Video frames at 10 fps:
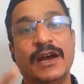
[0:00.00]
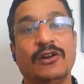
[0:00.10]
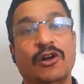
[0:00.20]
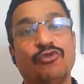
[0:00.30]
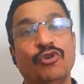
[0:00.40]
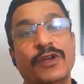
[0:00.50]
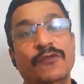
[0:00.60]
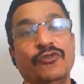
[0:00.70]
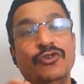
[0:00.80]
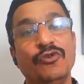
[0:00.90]
it also
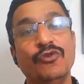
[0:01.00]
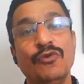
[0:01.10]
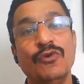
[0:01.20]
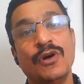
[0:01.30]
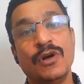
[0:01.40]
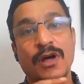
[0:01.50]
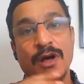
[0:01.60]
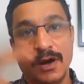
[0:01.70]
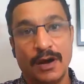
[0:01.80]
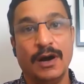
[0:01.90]
gives you
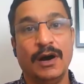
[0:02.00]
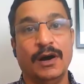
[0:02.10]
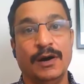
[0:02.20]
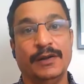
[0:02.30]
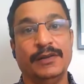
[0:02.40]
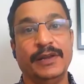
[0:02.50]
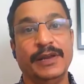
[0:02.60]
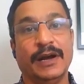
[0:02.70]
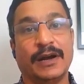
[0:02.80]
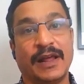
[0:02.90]

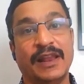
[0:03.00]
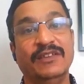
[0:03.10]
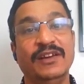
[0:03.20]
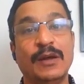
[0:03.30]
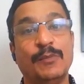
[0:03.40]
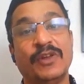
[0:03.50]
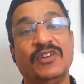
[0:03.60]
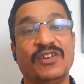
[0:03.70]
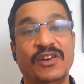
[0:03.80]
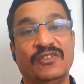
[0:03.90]
the currency
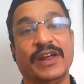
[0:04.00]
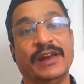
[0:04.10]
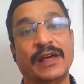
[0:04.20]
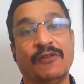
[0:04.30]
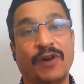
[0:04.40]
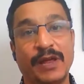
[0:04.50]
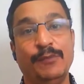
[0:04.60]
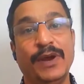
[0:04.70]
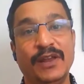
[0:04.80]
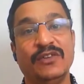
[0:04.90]
depreciation is taken care. What I
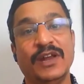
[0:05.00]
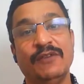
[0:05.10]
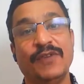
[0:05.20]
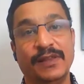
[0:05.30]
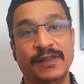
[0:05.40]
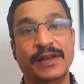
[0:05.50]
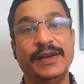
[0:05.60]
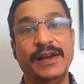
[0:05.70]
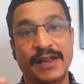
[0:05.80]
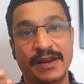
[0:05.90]
mean is that when the
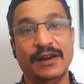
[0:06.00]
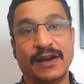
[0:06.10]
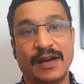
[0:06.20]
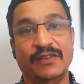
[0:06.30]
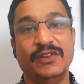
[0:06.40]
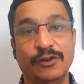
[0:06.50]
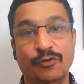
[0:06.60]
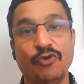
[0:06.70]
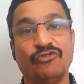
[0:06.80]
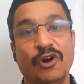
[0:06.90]
Indian currency
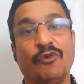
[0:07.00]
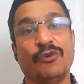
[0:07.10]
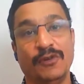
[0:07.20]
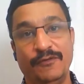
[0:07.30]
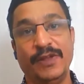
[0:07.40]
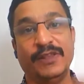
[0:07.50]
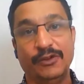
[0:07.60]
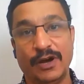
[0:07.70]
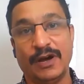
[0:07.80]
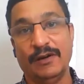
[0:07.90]
goes down, when
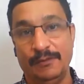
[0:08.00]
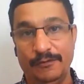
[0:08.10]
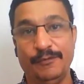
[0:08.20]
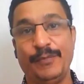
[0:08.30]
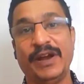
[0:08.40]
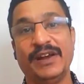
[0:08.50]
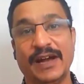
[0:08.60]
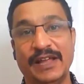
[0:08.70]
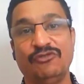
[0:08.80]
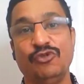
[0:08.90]
the pegged
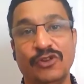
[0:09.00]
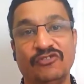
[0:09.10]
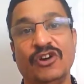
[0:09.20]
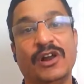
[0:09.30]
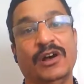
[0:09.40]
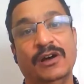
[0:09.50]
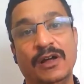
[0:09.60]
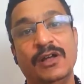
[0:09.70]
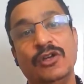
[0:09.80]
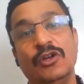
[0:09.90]
against US dollar,
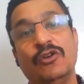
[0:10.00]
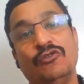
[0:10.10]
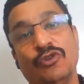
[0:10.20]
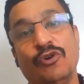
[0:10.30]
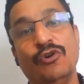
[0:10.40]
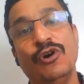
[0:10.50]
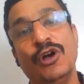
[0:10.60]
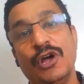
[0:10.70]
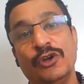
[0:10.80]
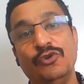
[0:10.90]
so
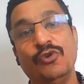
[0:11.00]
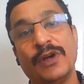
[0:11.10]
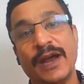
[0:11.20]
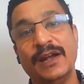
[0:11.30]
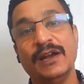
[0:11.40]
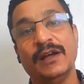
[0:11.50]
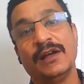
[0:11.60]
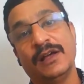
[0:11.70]
you get